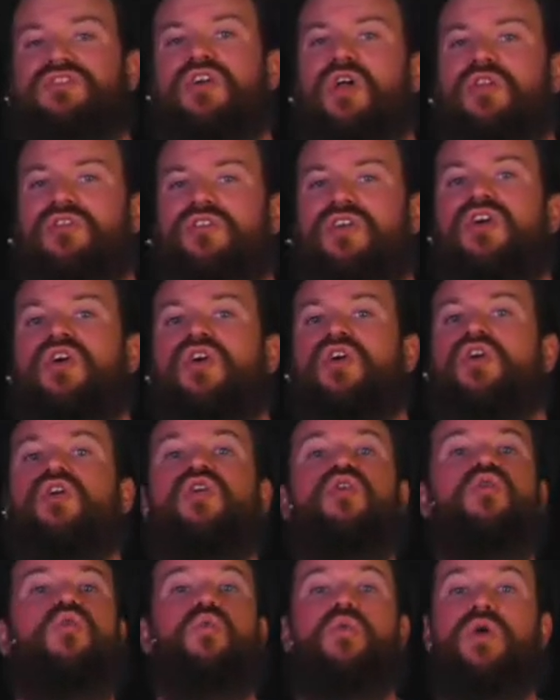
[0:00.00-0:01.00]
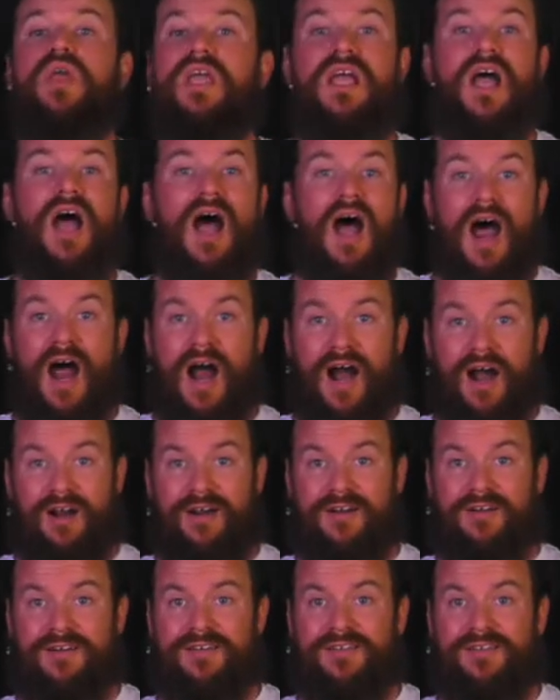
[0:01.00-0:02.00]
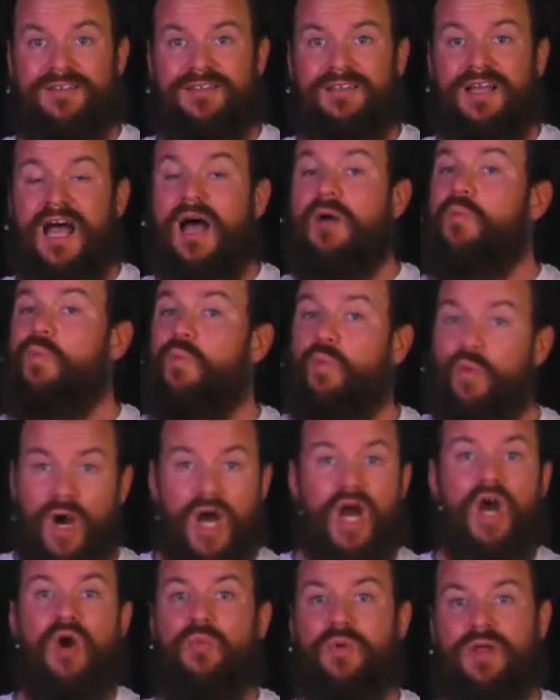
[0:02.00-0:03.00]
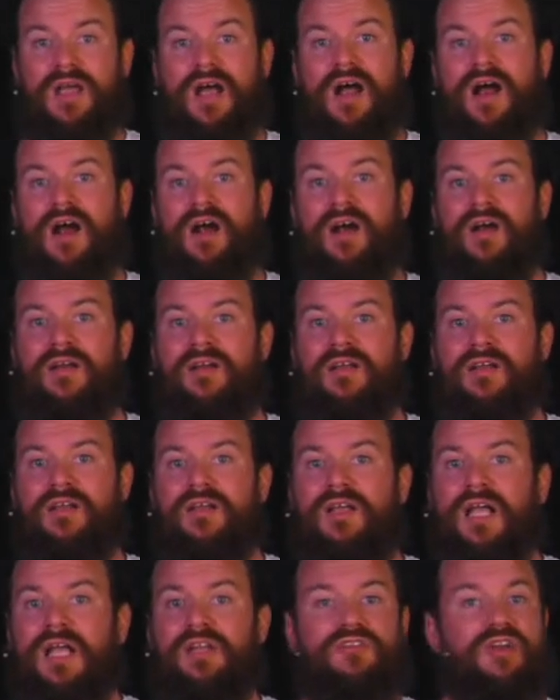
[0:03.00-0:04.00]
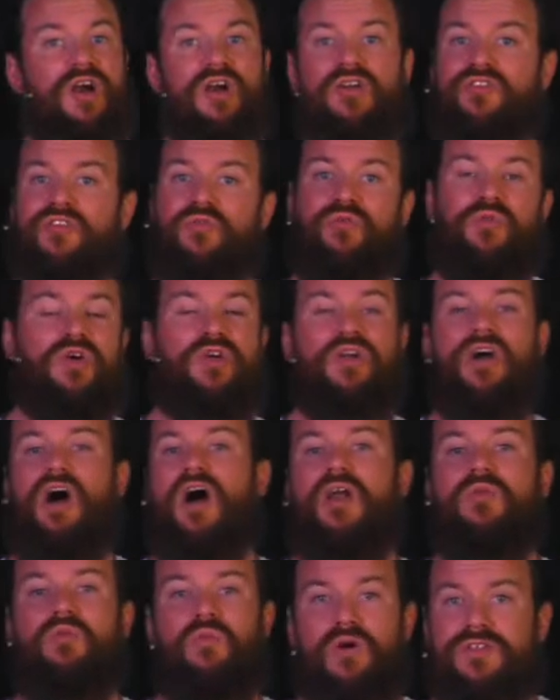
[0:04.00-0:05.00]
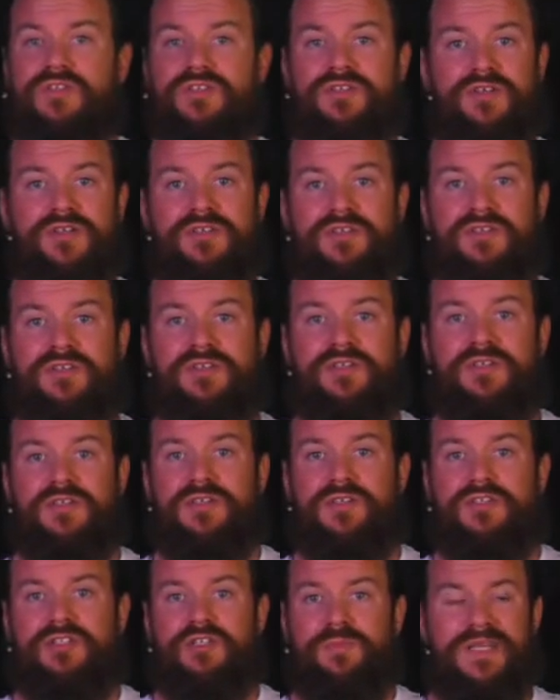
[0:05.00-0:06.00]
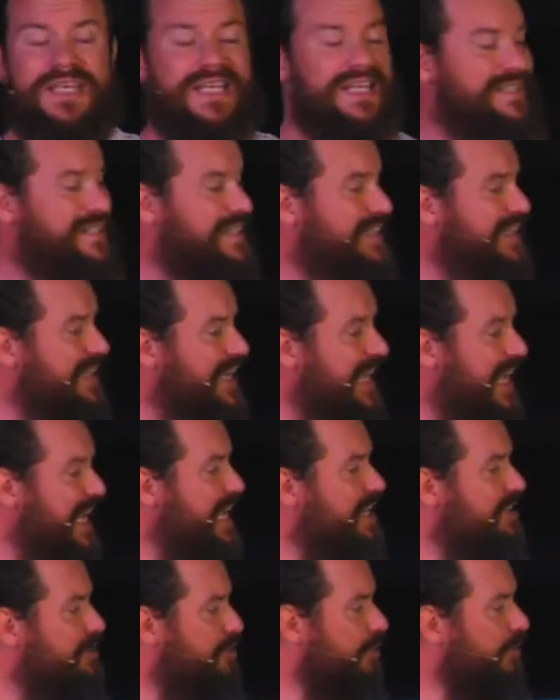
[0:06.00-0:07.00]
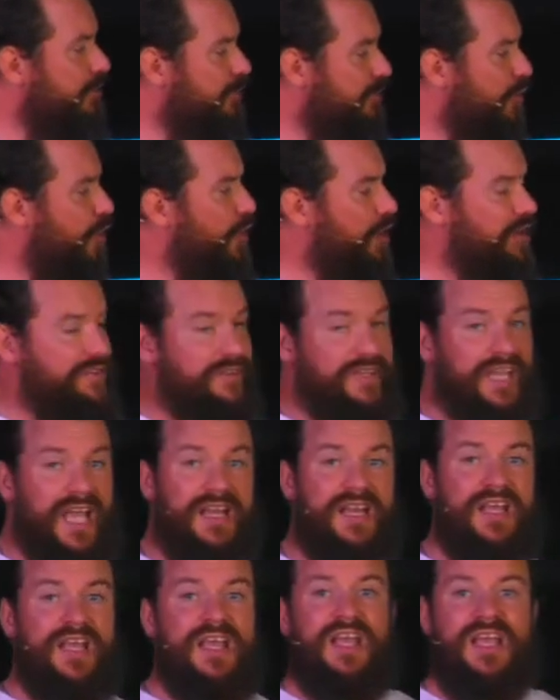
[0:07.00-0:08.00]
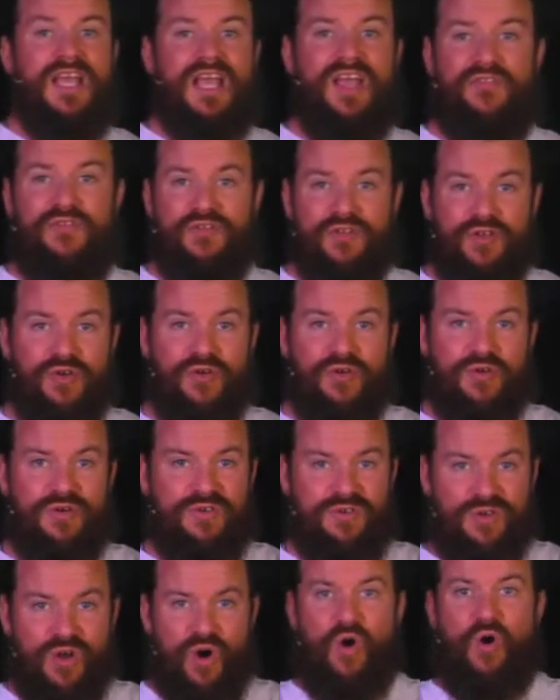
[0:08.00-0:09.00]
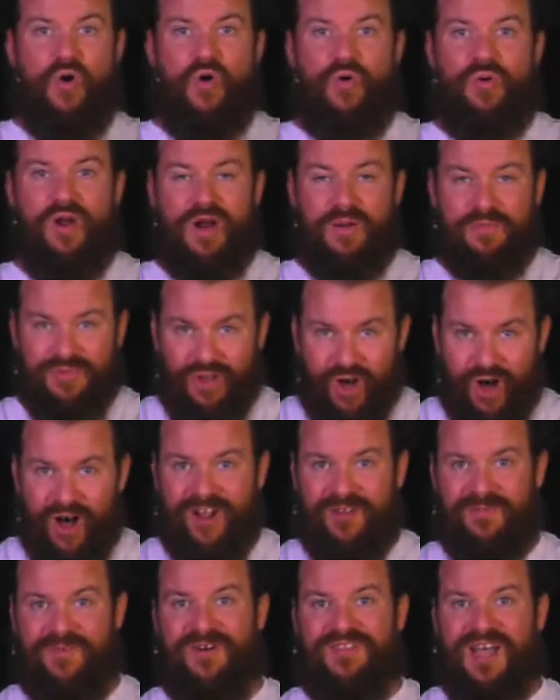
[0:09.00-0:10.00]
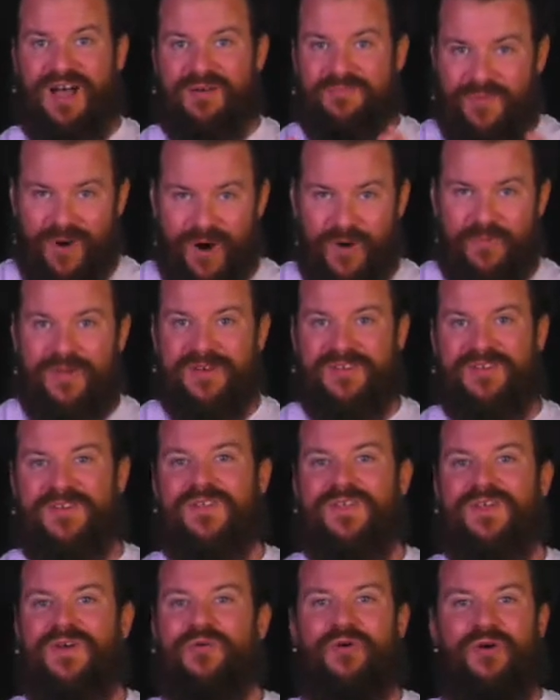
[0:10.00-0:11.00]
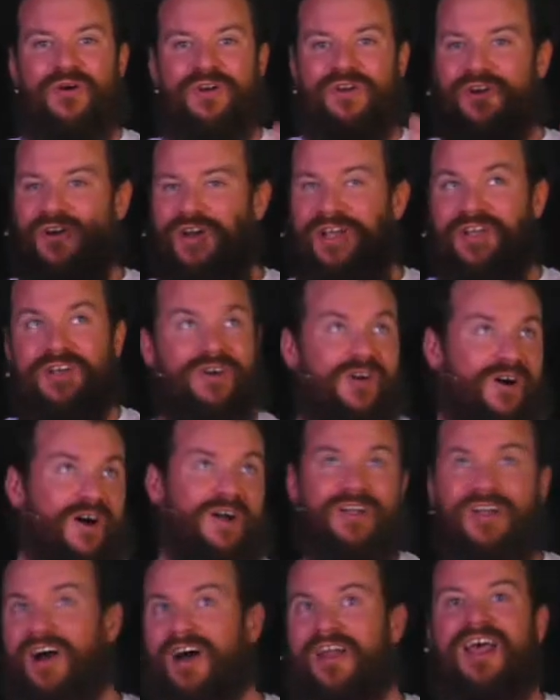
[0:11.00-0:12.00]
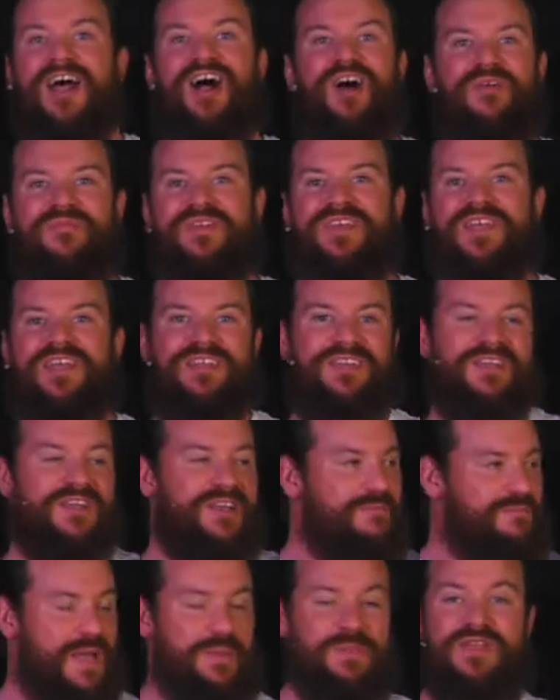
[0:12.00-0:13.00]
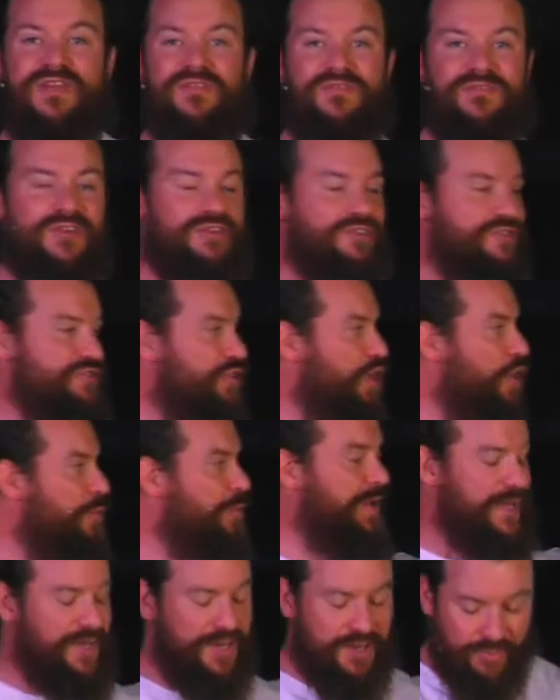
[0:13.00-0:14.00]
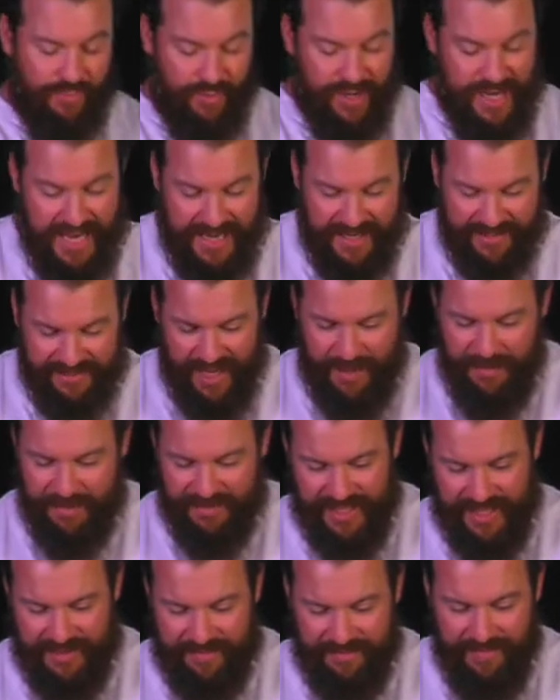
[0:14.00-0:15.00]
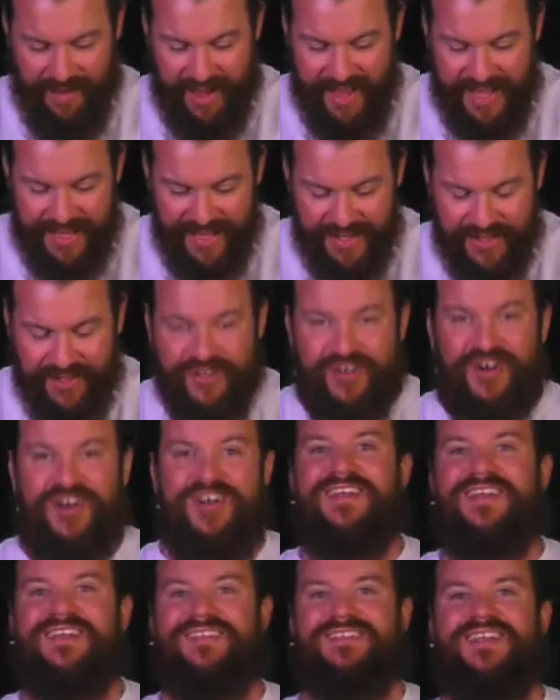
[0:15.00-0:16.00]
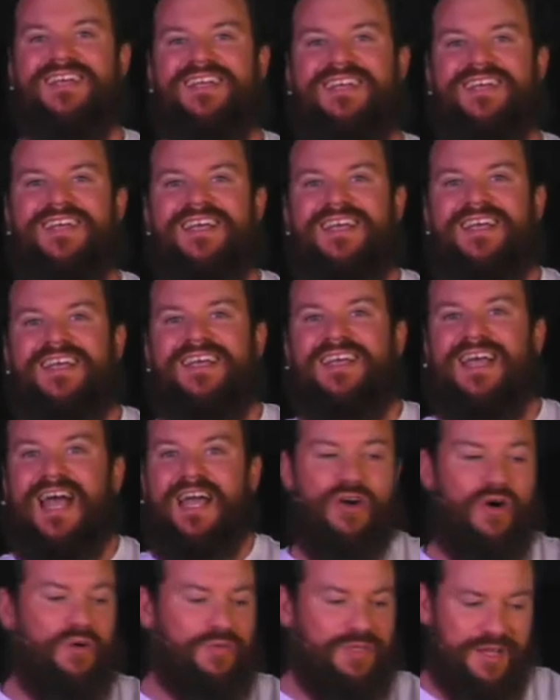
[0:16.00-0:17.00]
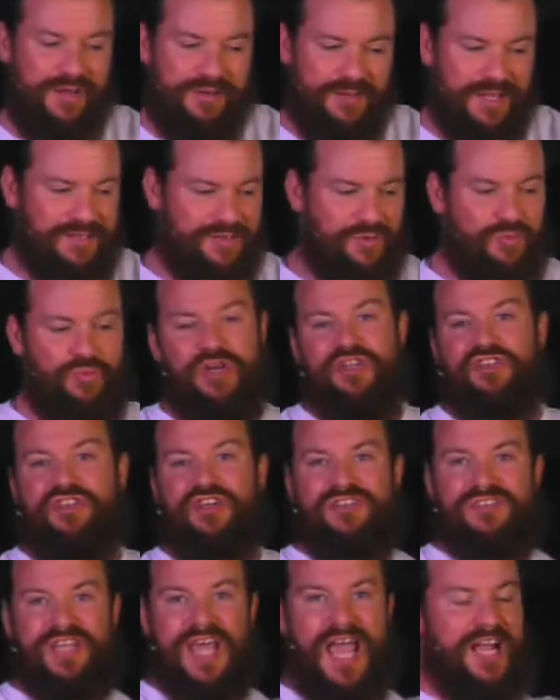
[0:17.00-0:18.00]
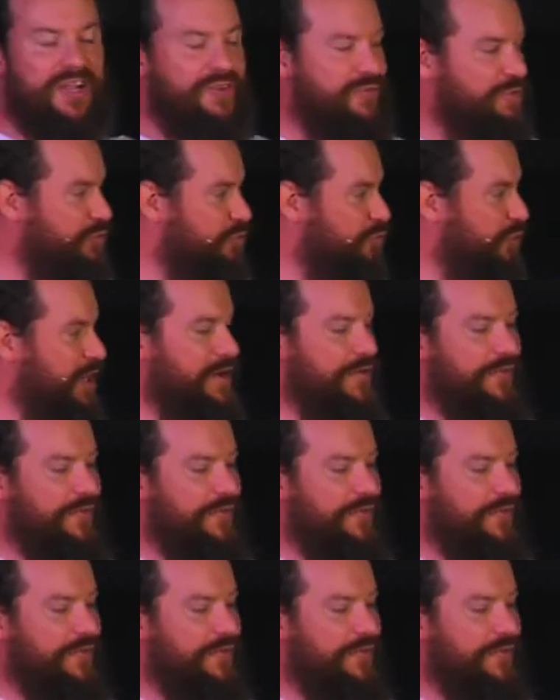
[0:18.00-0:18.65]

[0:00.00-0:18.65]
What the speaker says: a result who we are and where we are in terms of where God wants us to be. It is laser focused. Again, if you know what I'm talking about, that moment where you're like, God help me, and maybe you're soaping and you read, and it's almost like, my goodness, like, I know that this original text was